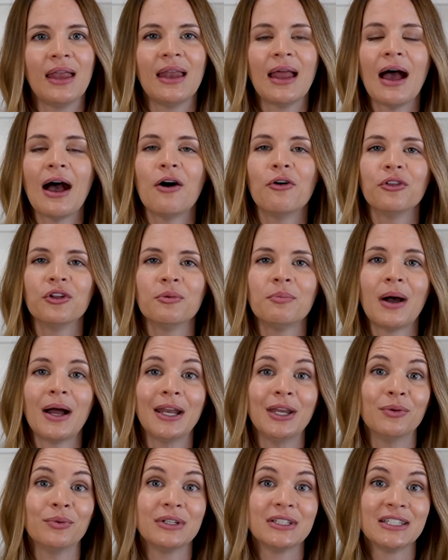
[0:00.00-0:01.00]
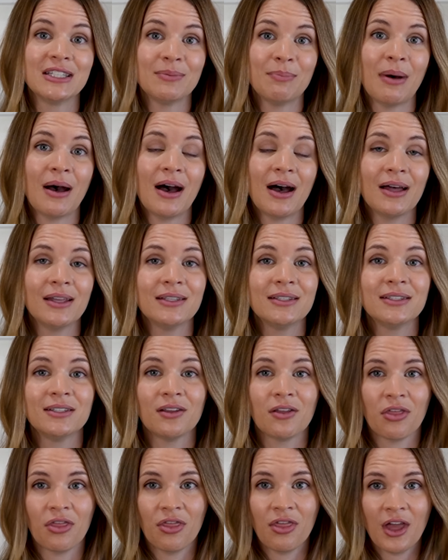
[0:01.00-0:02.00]
and how their body responds
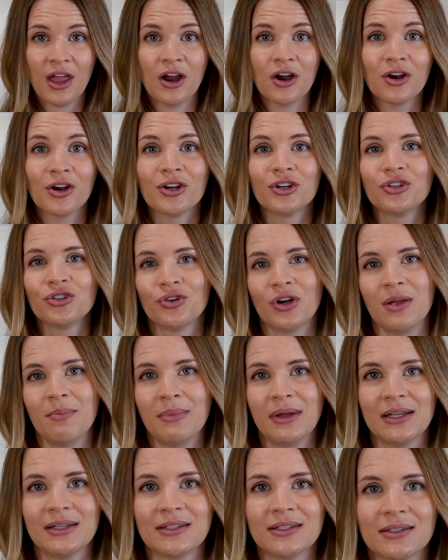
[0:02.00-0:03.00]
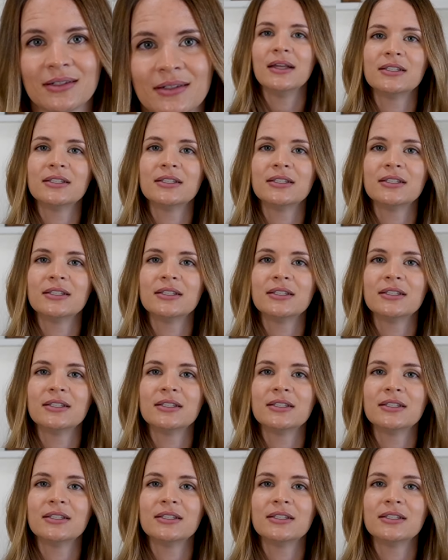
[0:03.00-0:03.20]
to their treatment.